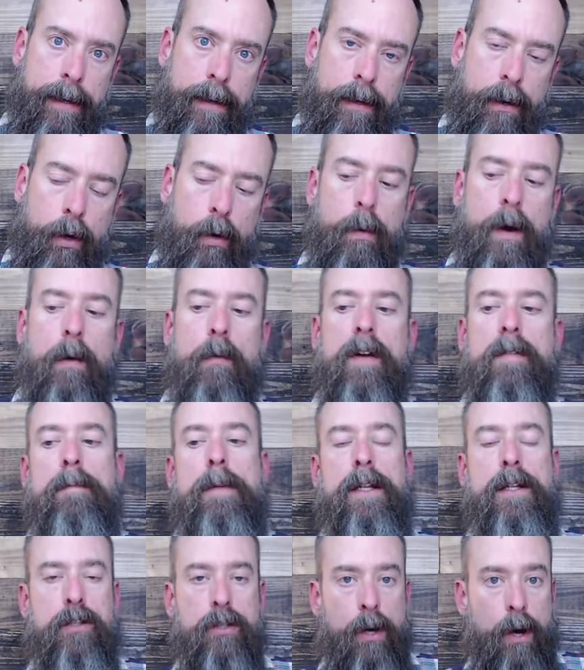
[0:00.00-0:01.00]
or what we've
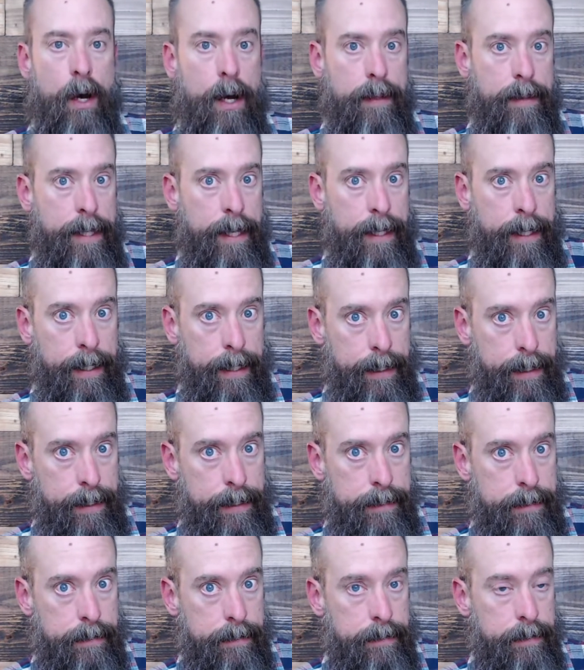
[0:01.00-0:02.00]
been taught that it
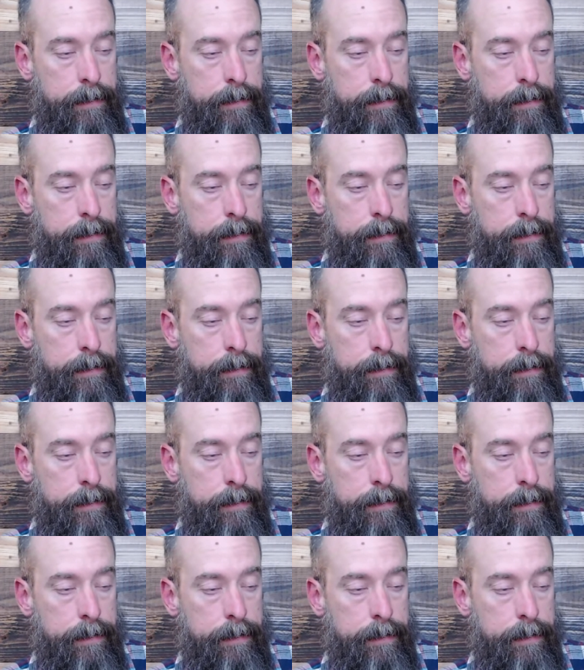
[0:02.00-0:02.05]
is,